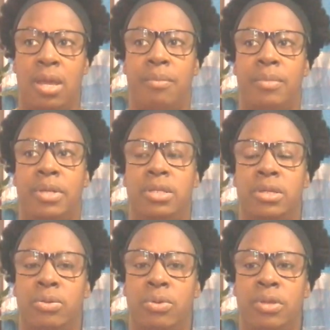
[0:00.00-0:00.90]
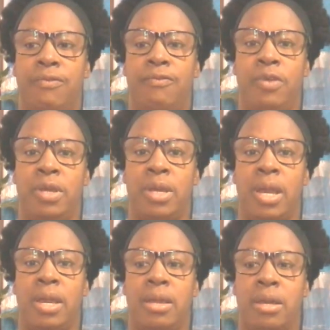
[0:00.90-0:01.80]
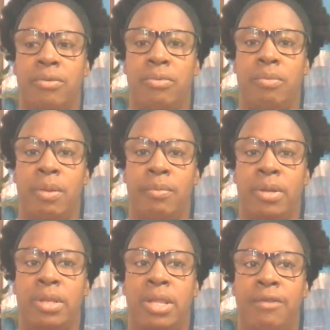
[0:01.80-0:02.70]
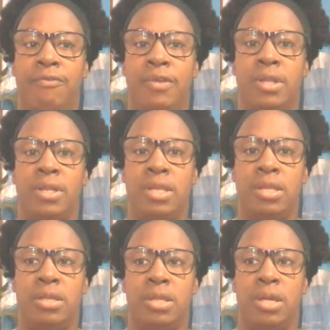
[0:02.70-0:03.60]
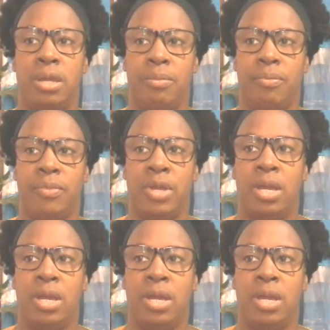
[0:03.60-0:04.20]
But the only thing I can remember, that thing didn't come.